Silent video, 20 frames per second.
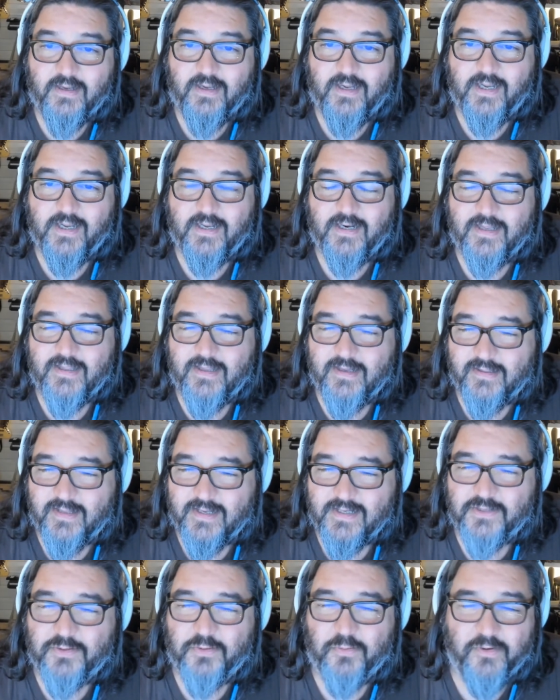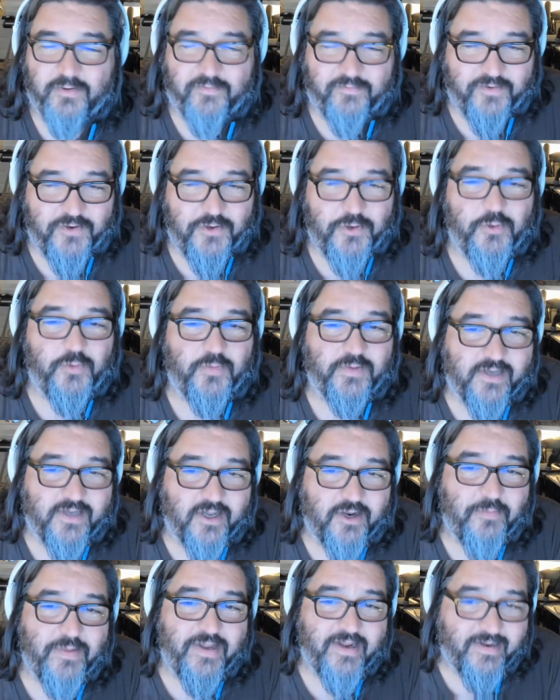And I think they sort of knew it was
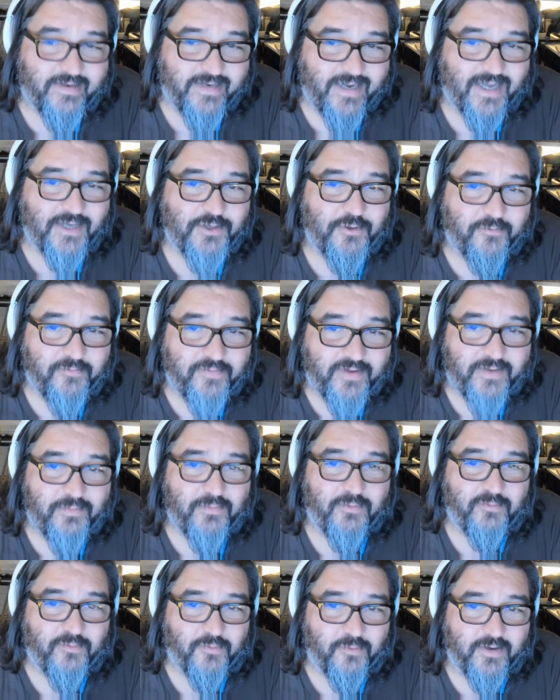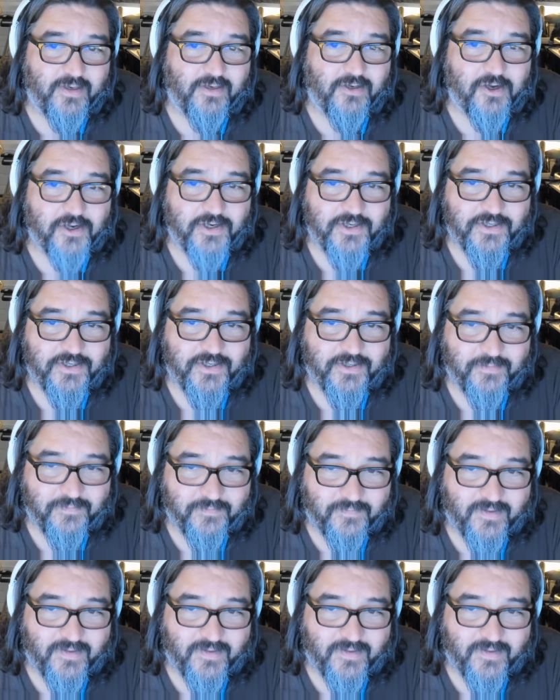going to be a catastrophe before it launched.